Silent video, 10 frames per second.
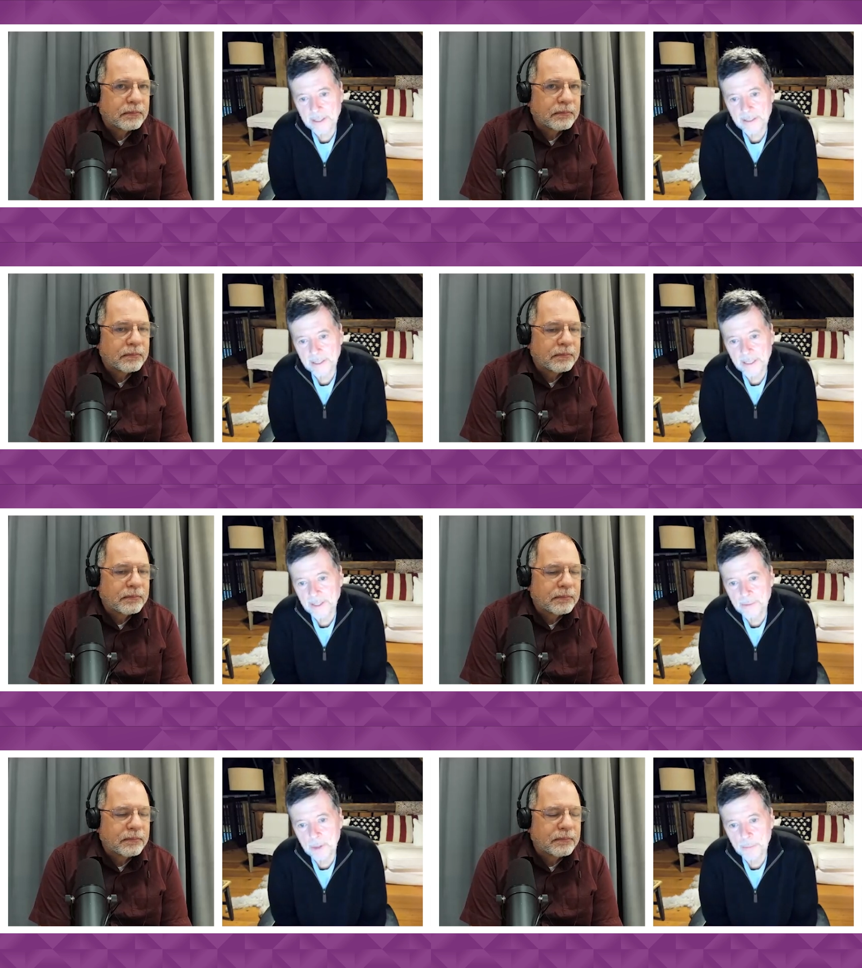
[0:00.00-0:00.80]
Speaker 1: in
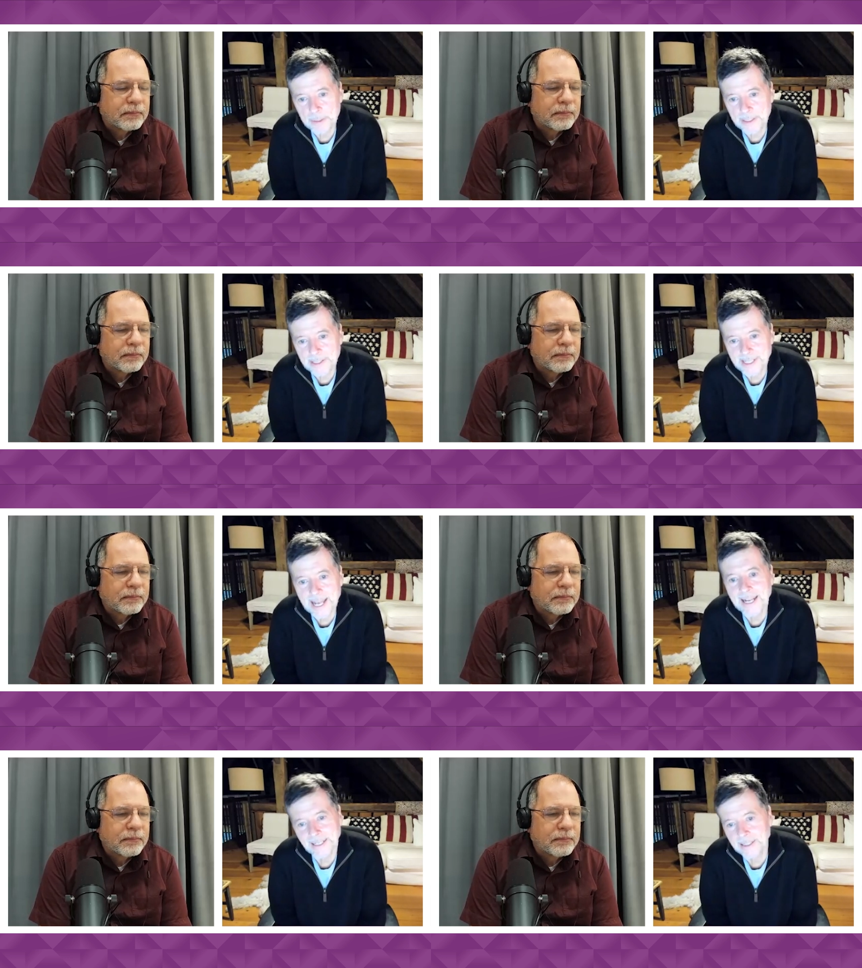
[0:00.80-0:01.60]
the moment. It's
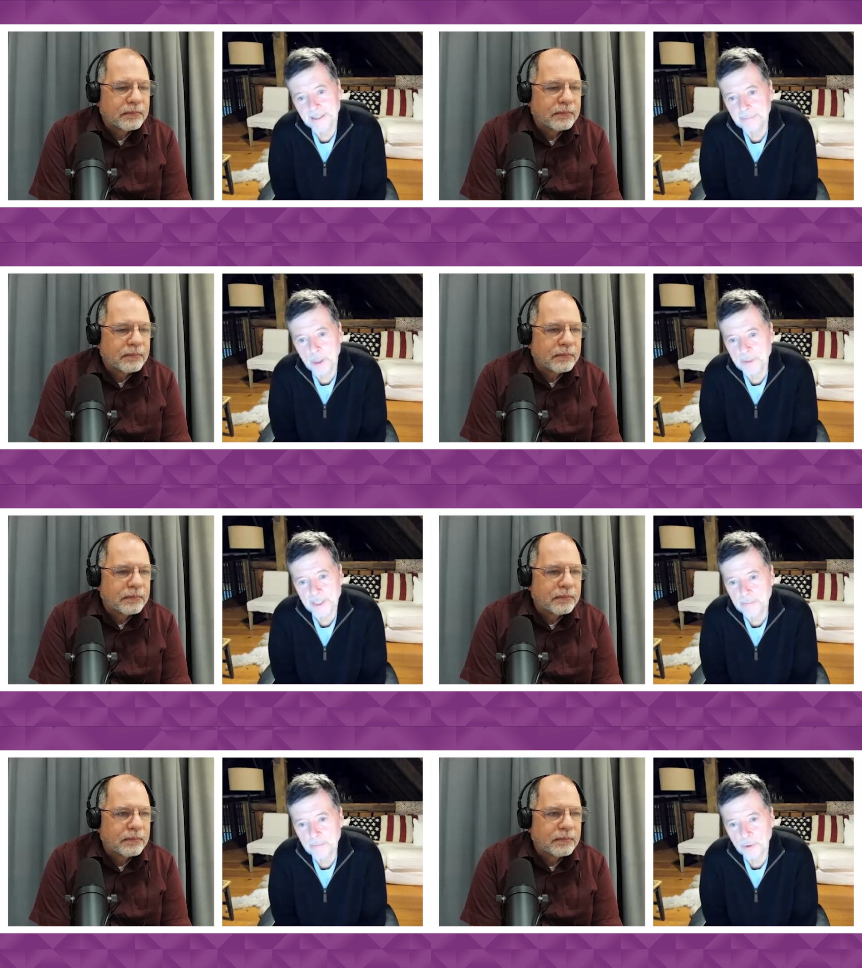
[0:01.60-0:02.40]
saying that the moment's
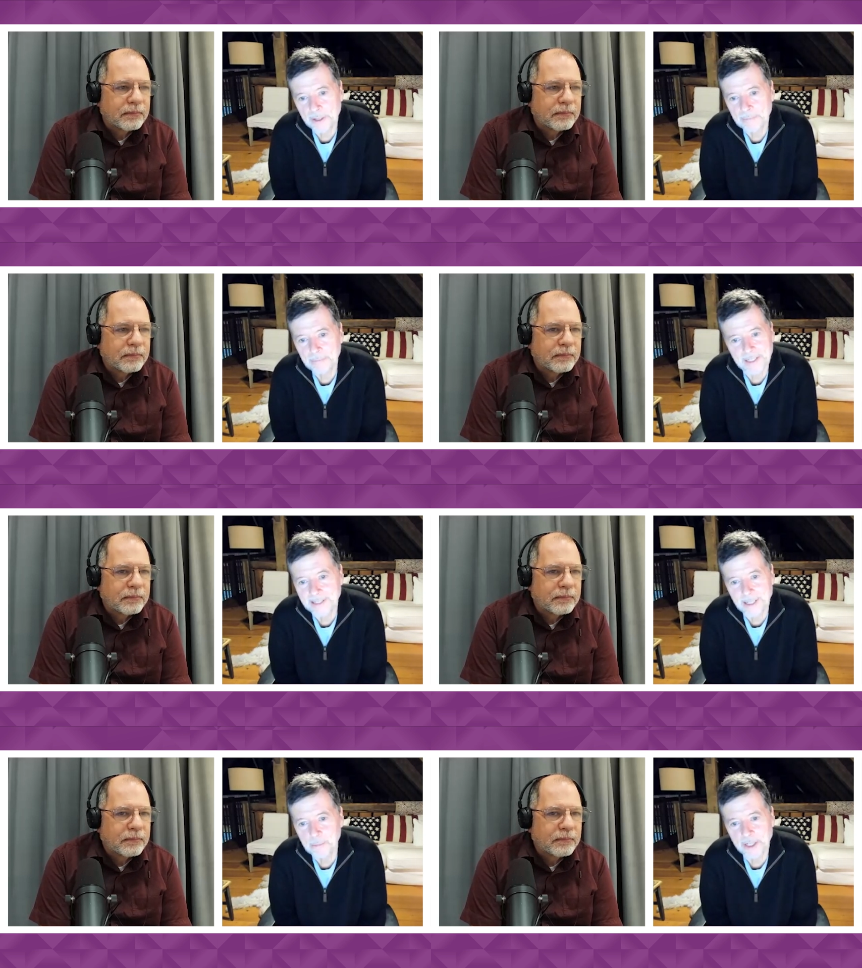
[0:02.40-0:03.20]
important, but in
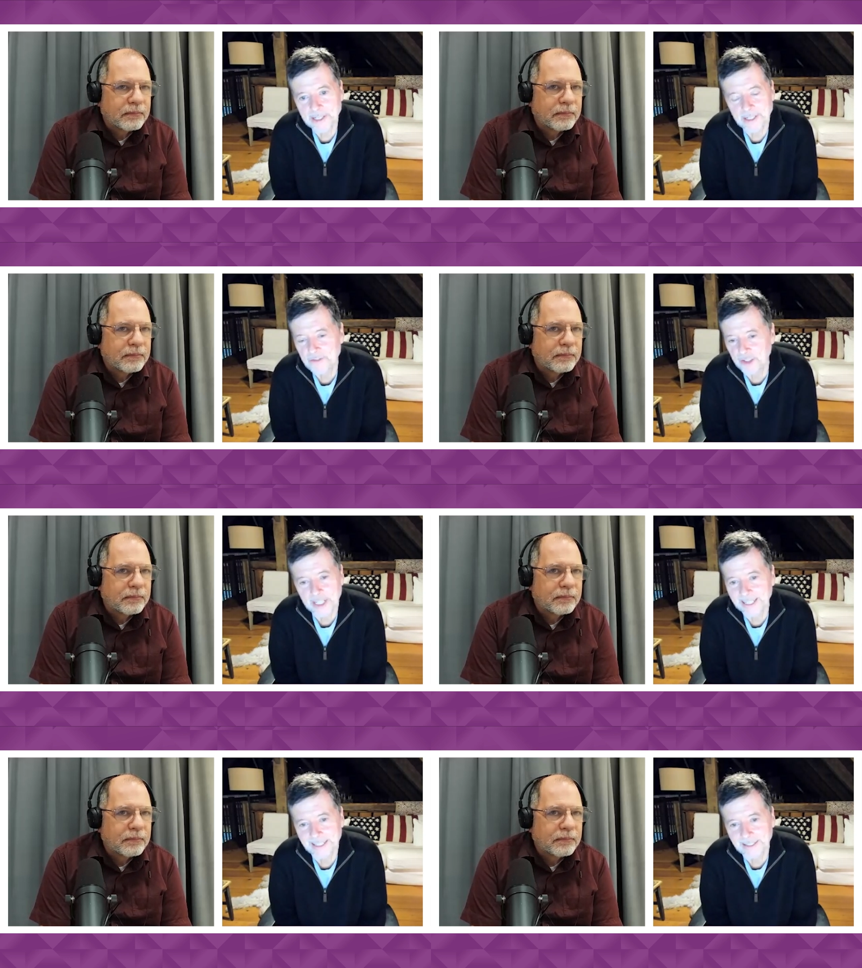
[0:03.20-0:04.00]
some ways it's
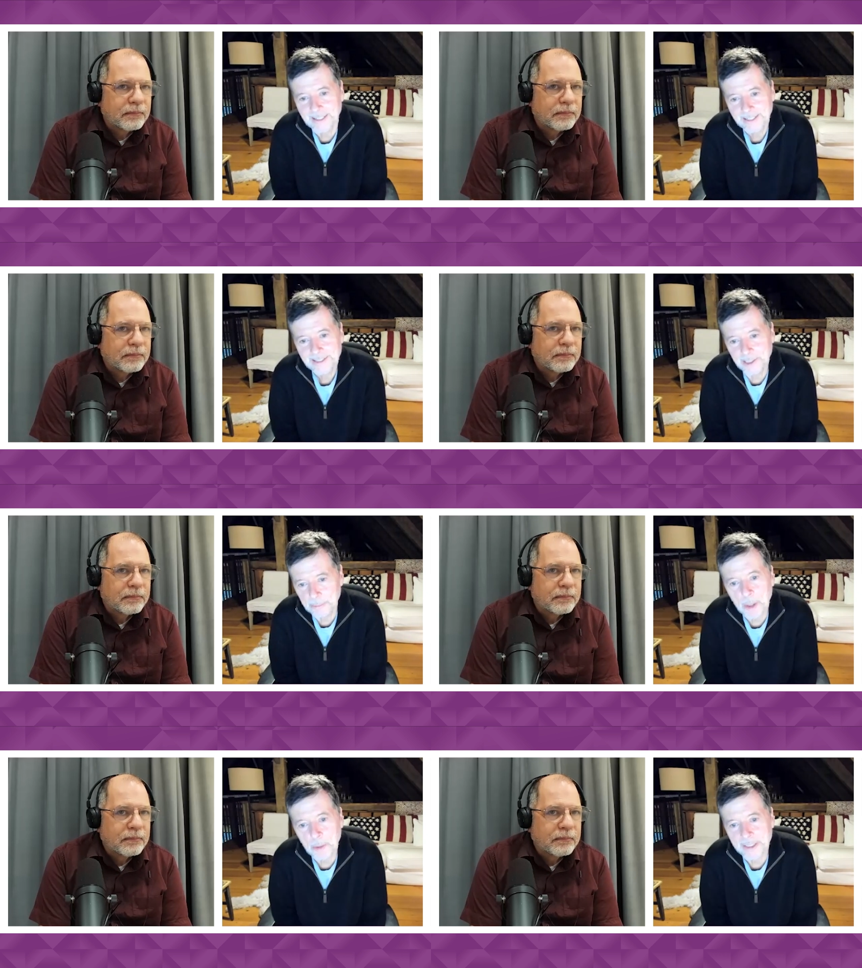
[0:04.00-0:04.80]
forgetting the
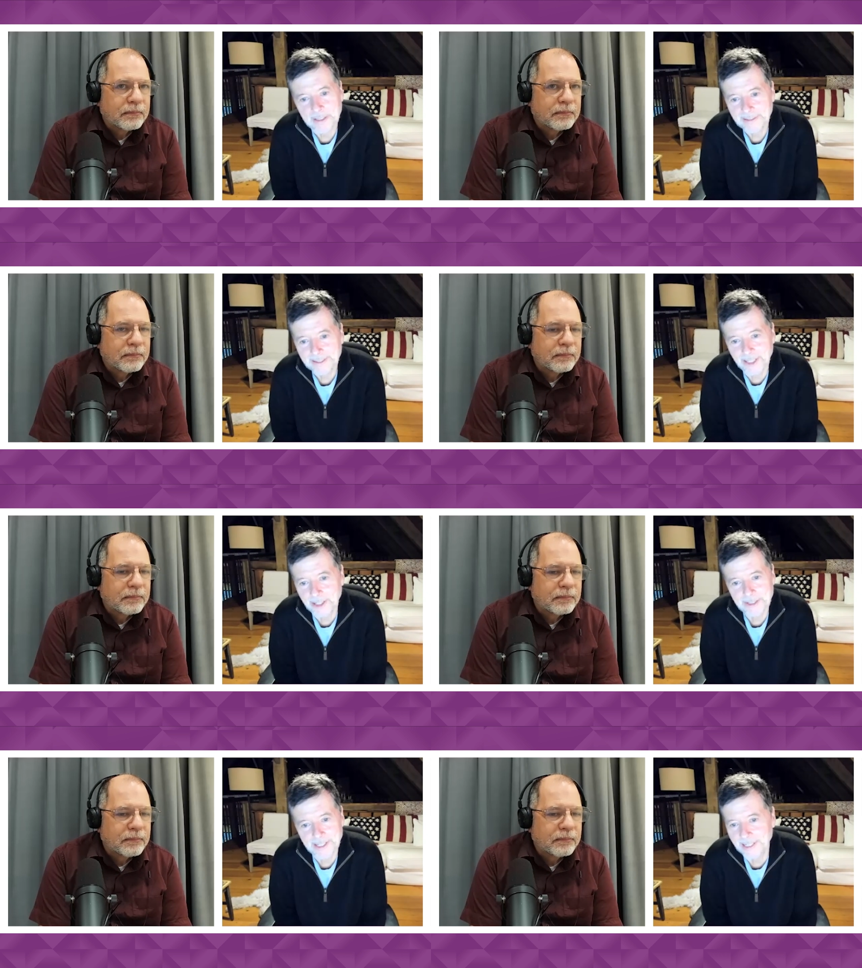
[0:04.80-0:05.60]
moment. You
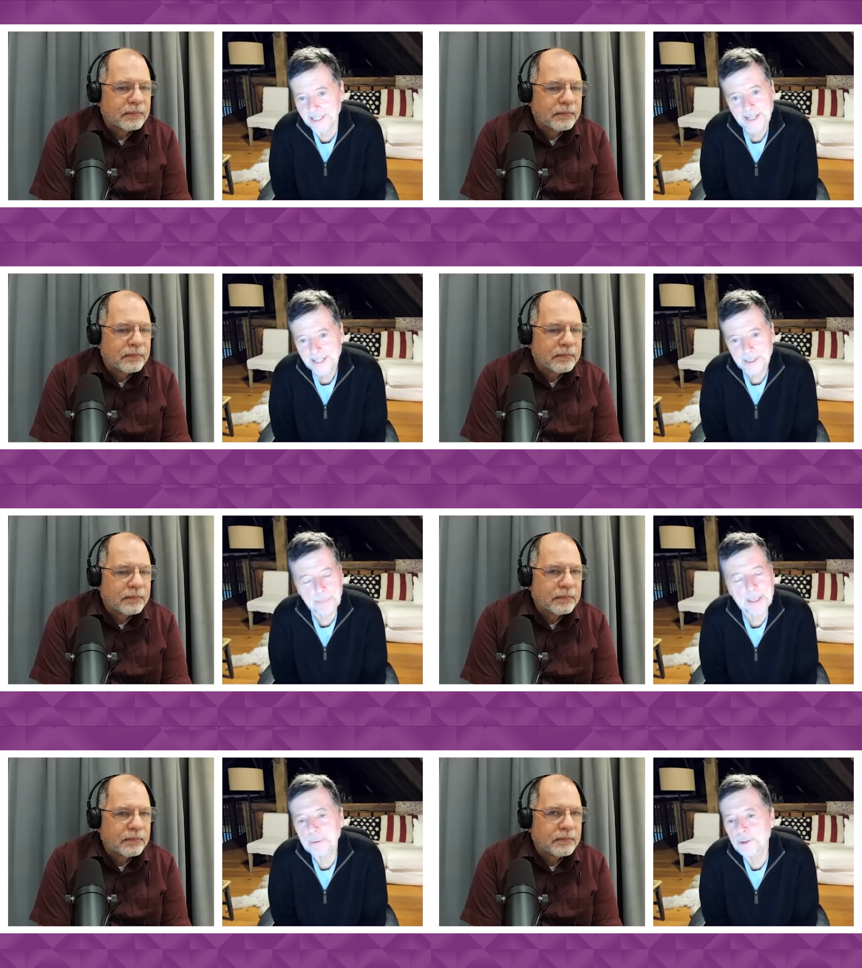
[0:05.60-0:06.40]
know, it's like the
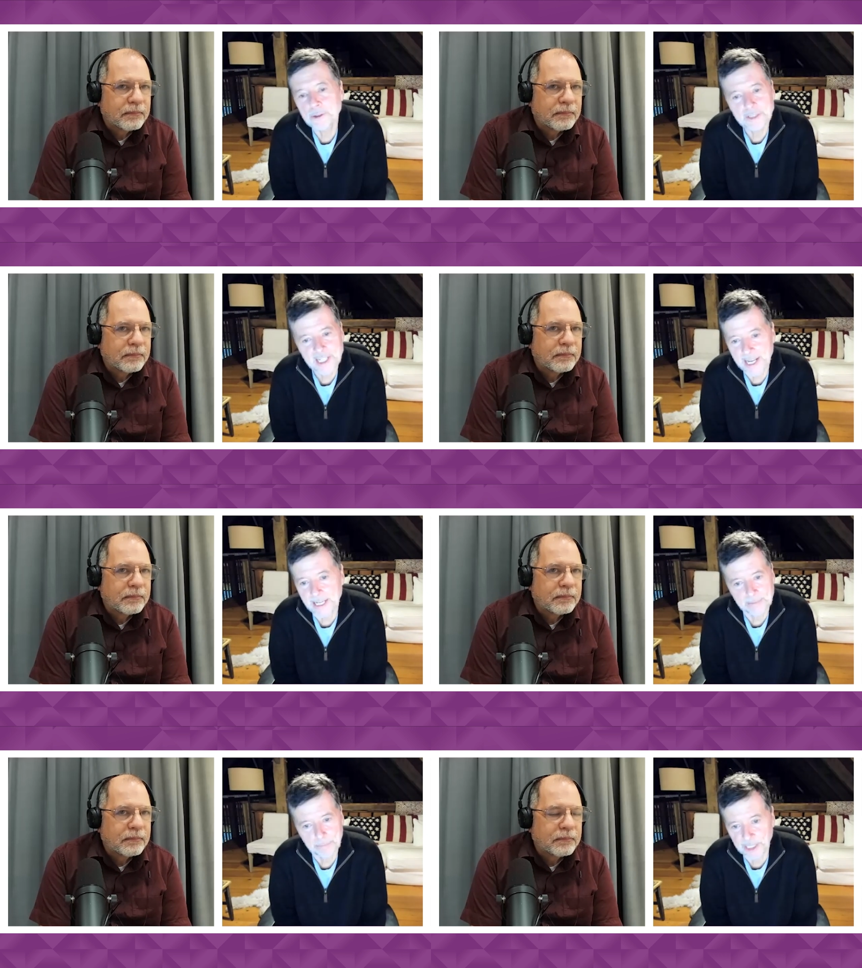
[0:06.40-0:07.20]
people who
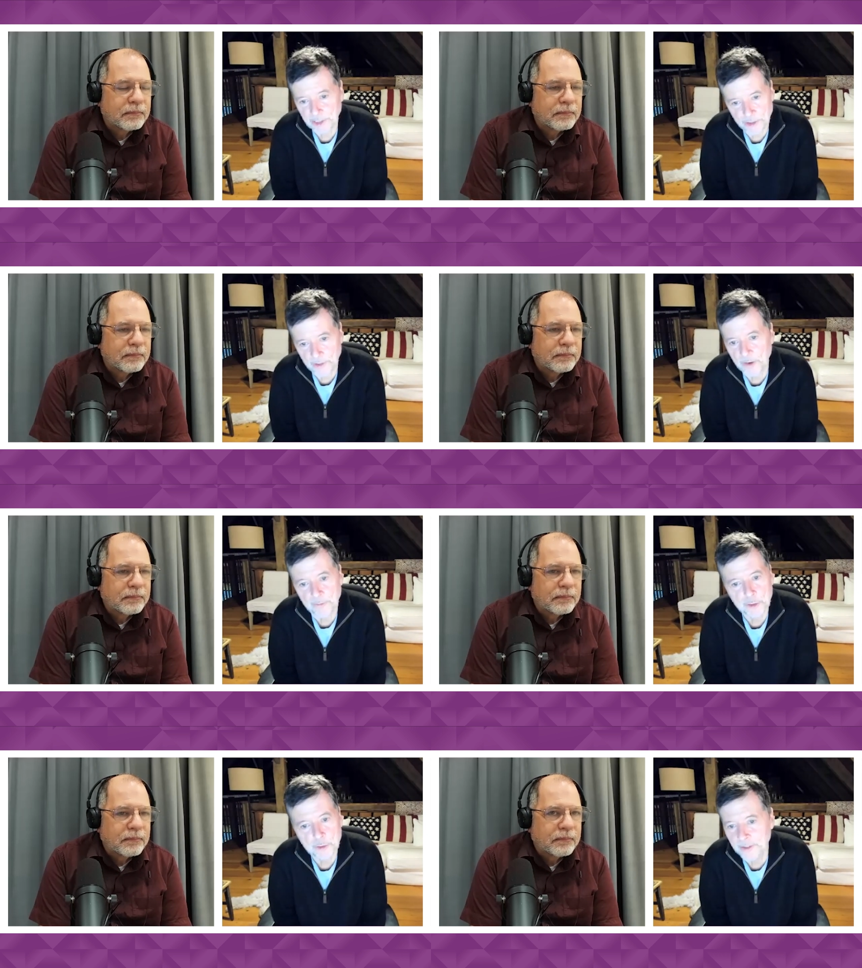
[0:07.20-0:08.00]
take pictures of their
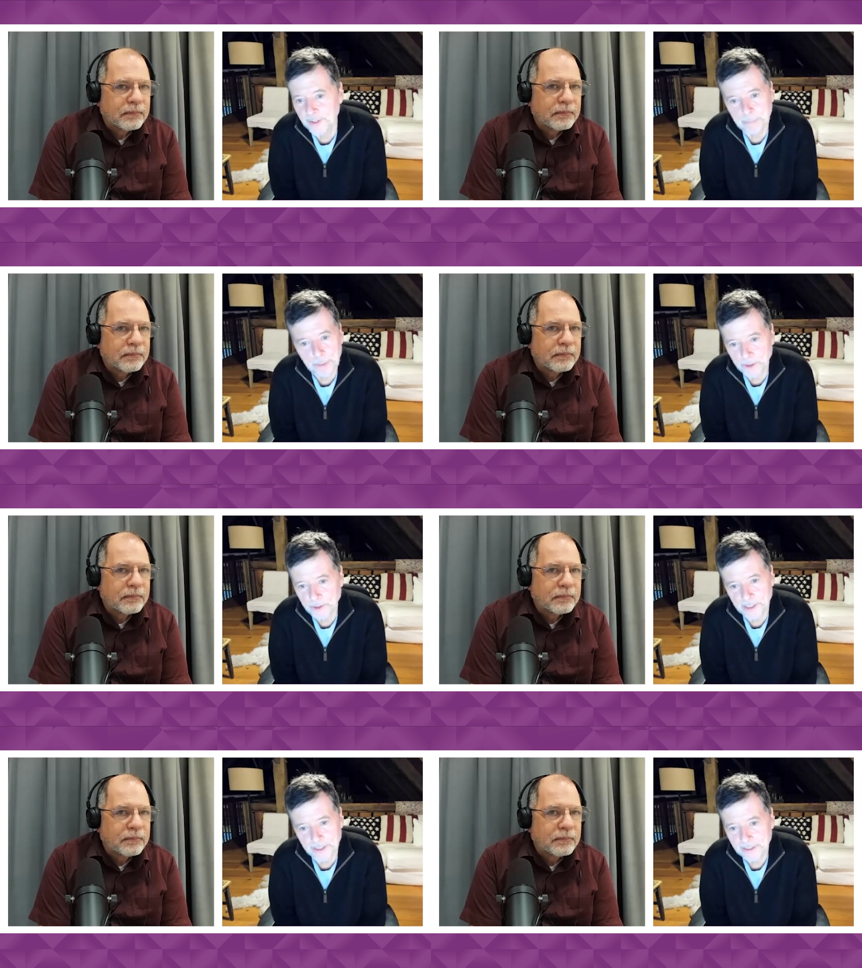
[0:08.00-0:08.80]
food and then
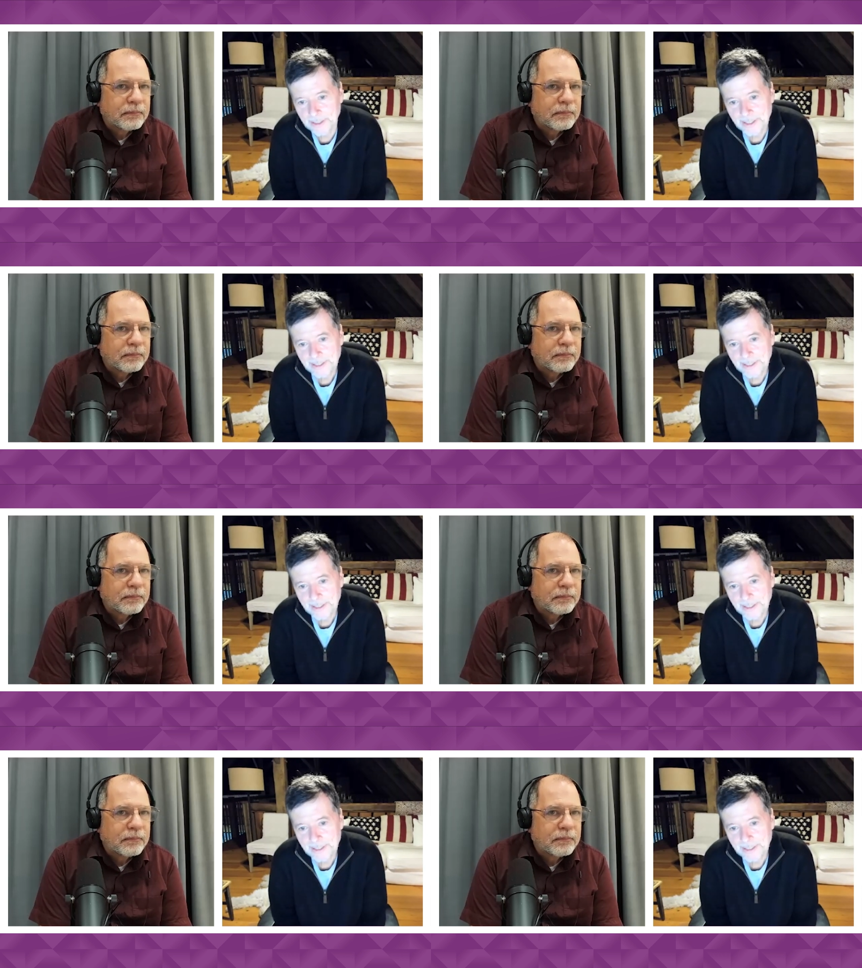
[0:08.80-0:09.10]
post it.